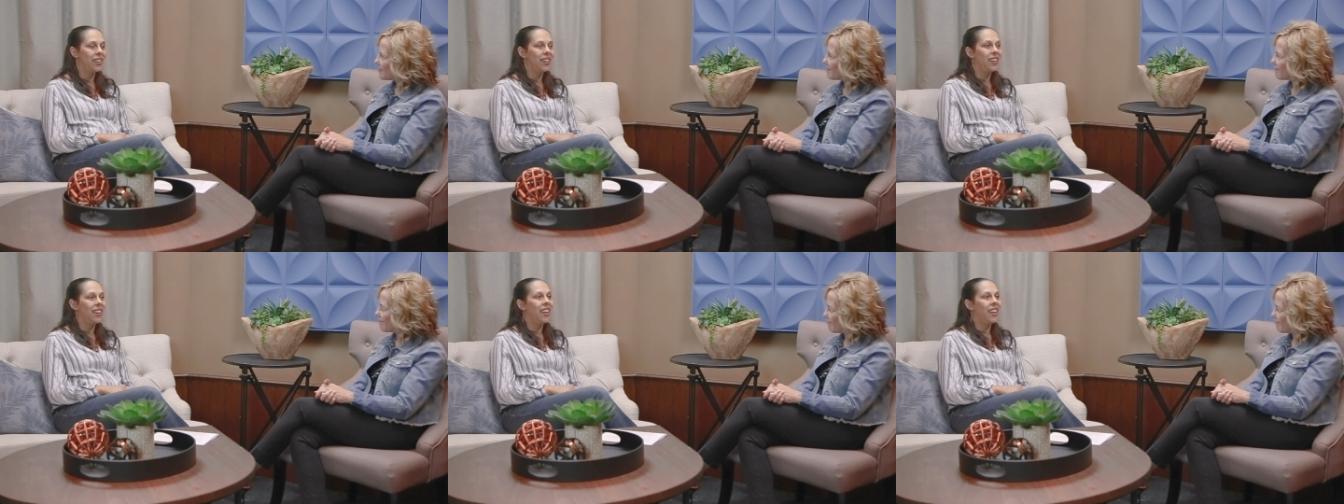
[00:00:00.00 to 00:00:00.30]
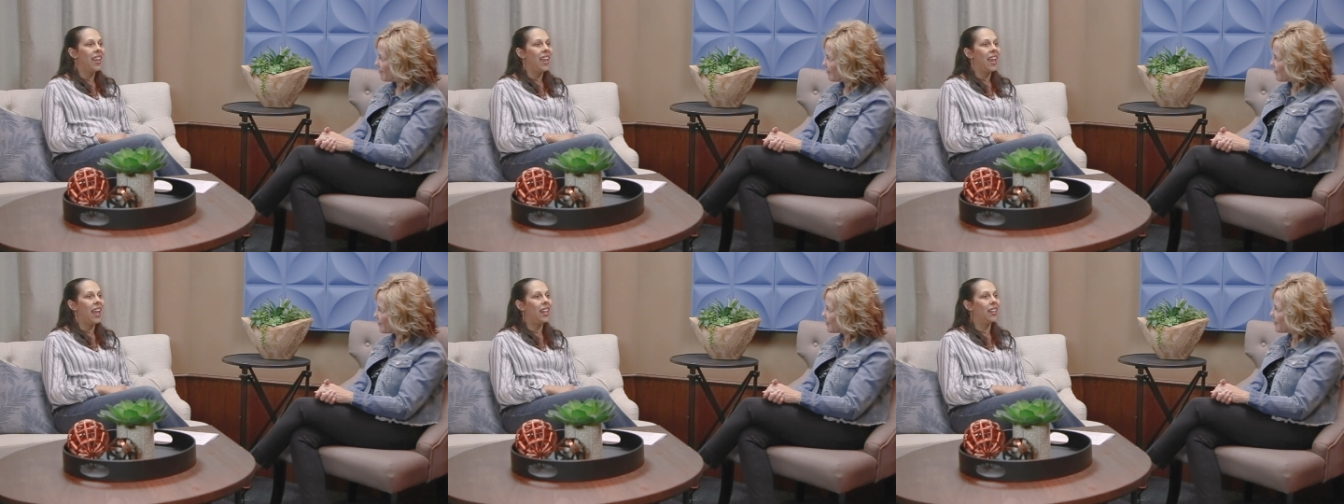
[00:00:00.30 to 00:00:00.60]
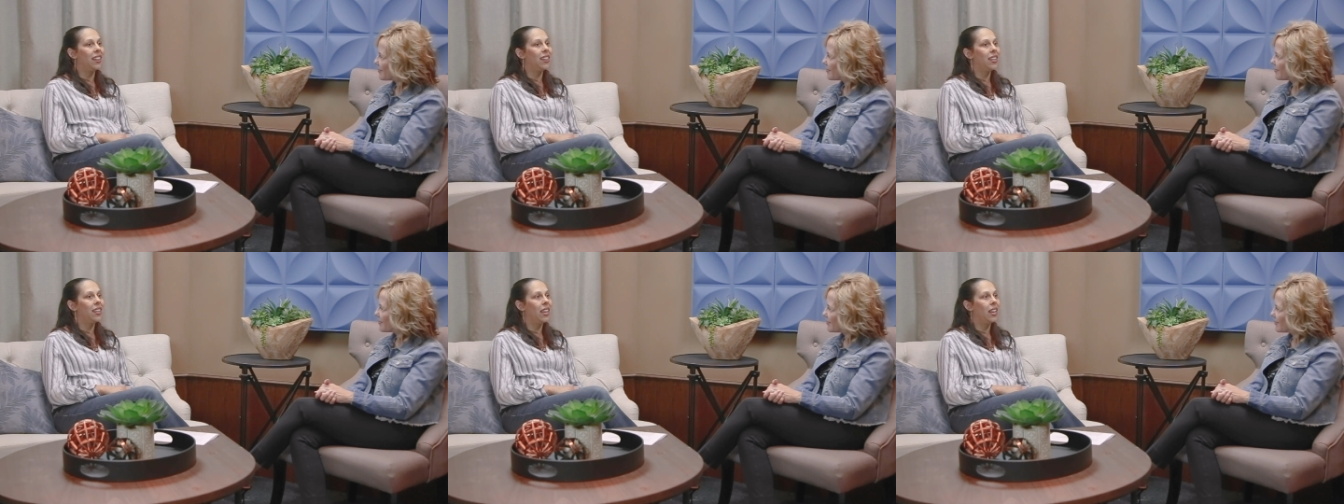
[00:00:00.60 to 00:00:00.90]
Mm-hmm.
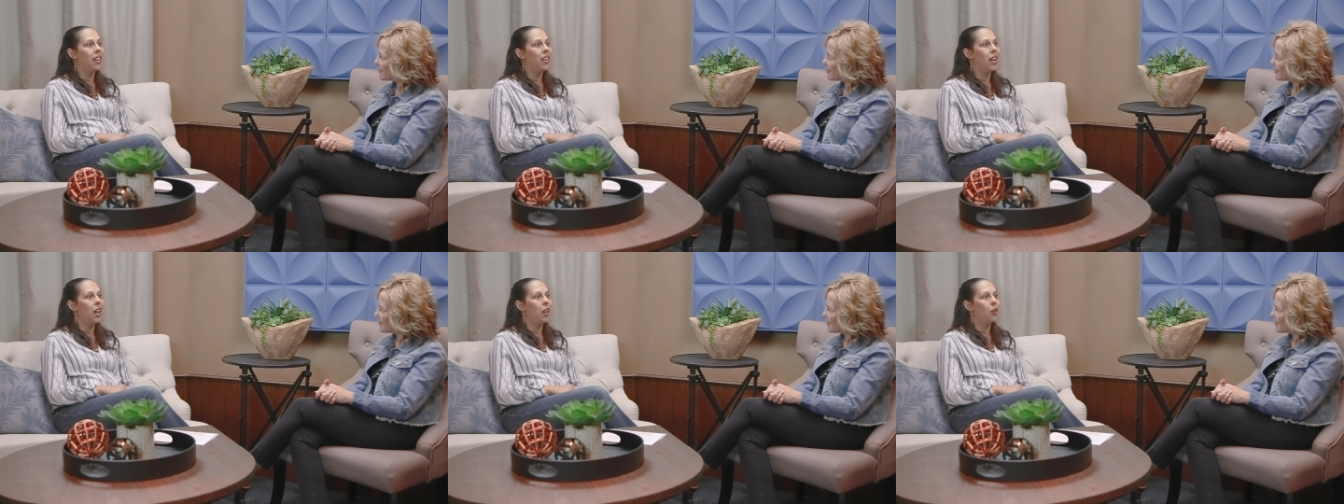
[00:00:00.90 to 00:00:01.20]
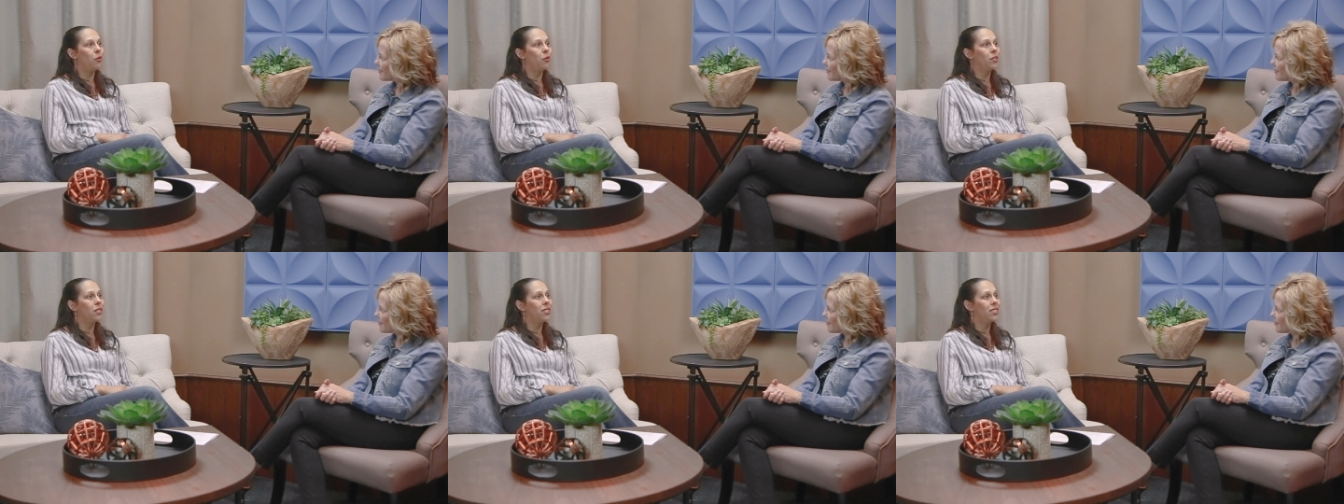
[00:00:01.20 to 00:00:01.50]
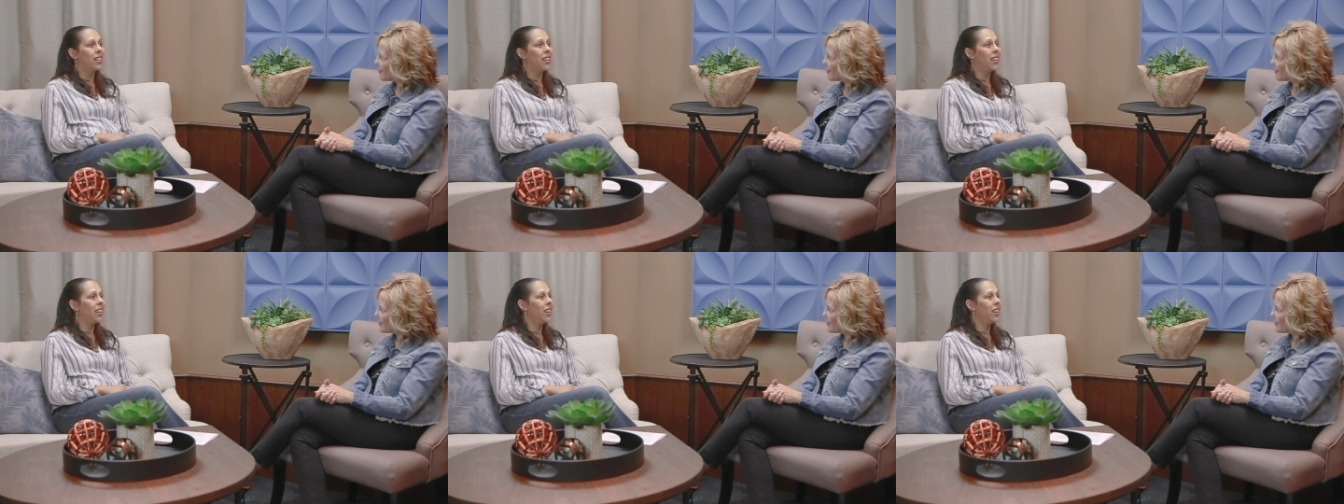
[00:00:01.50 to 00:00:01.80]
And then I would
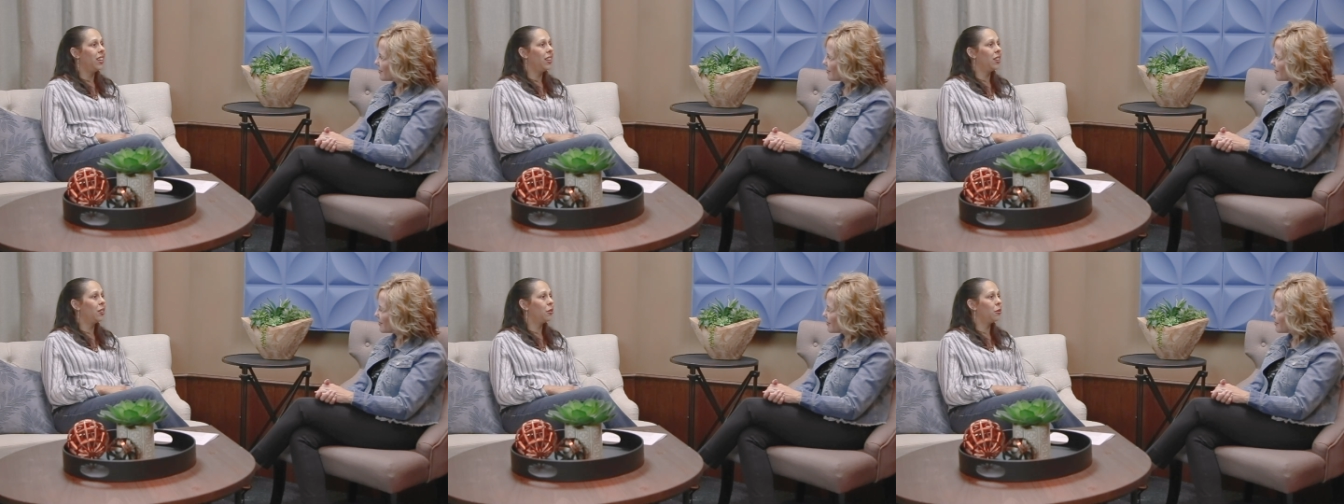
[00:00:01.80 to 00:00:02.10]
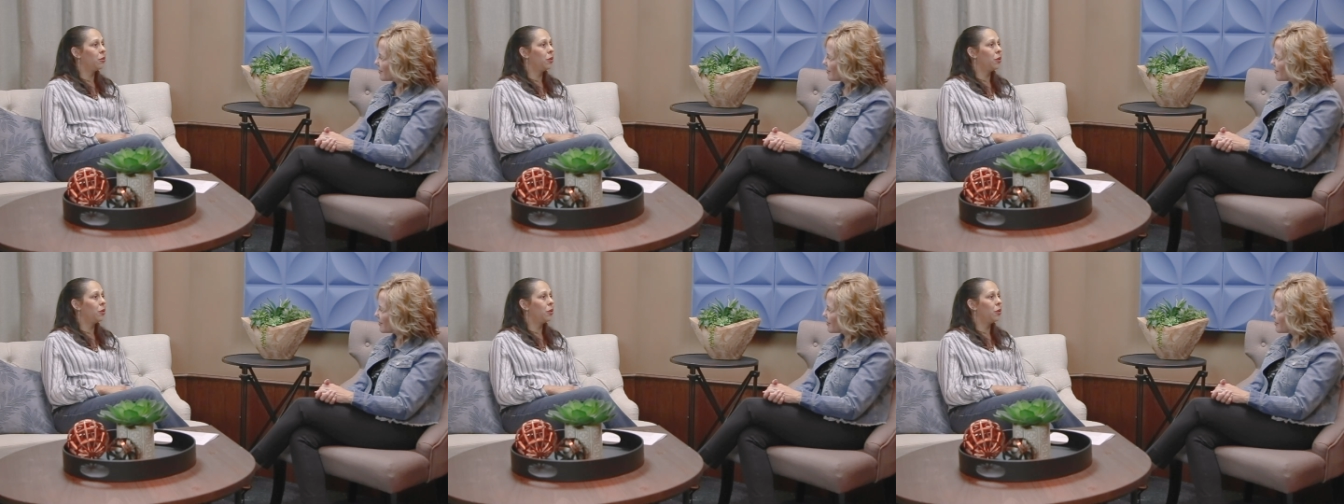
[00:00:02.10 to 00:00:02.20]
say,